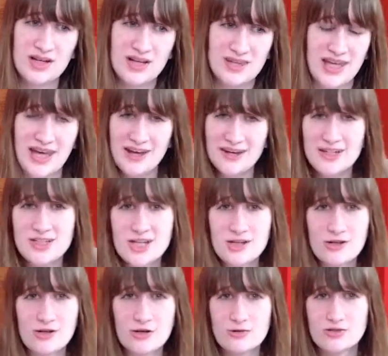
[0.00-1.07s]
They hate each
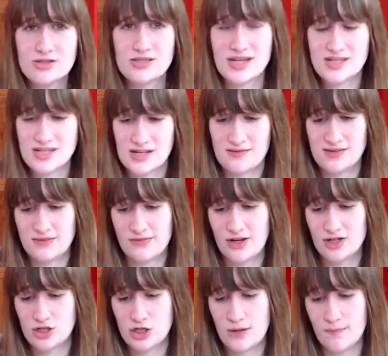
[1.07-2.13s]
other, goes to tentative
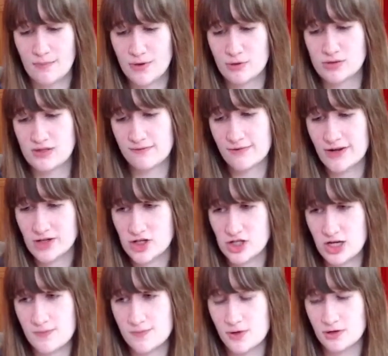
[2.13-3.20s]
friendship, goes to
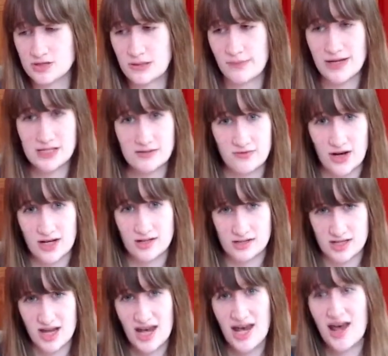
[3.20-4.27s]
best friends,